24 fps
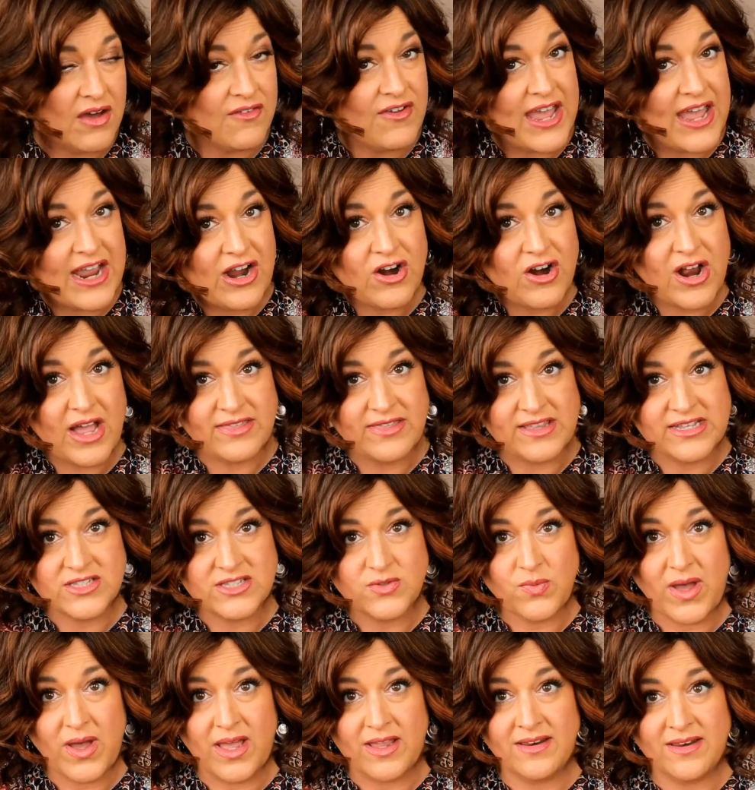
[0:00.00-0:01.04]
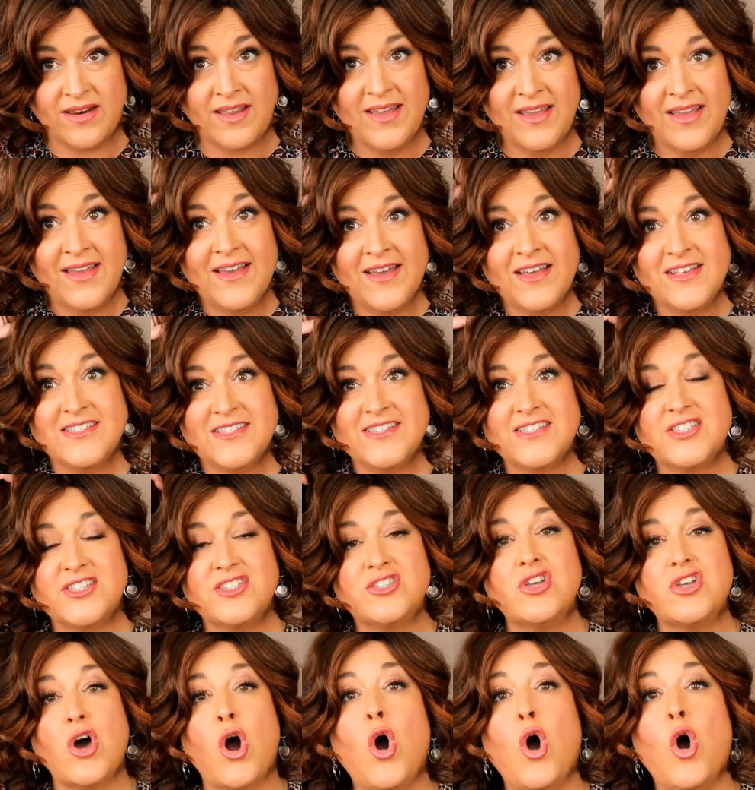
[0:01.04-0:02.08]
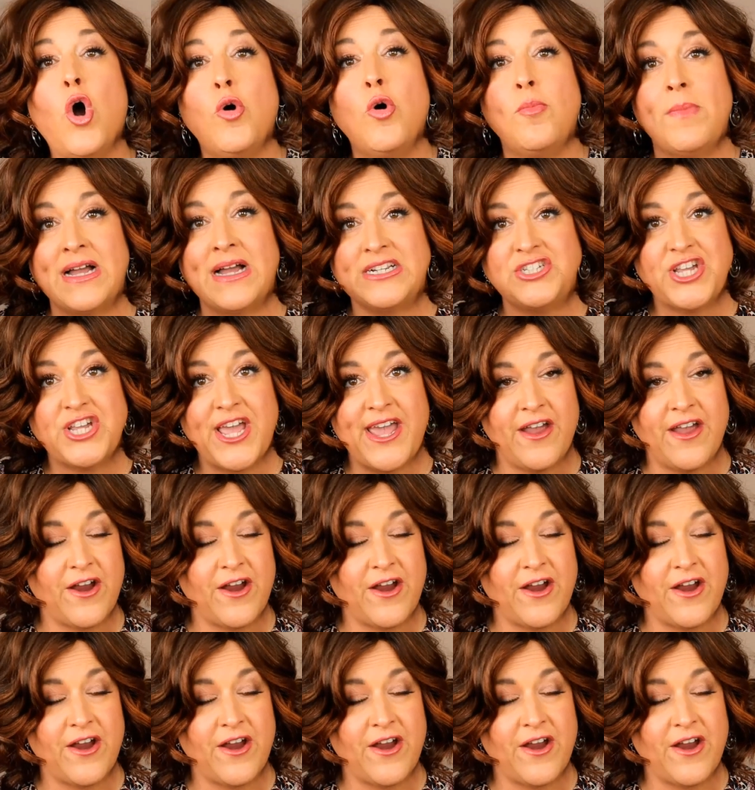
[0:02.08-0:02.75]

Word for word: of hair on this one. So much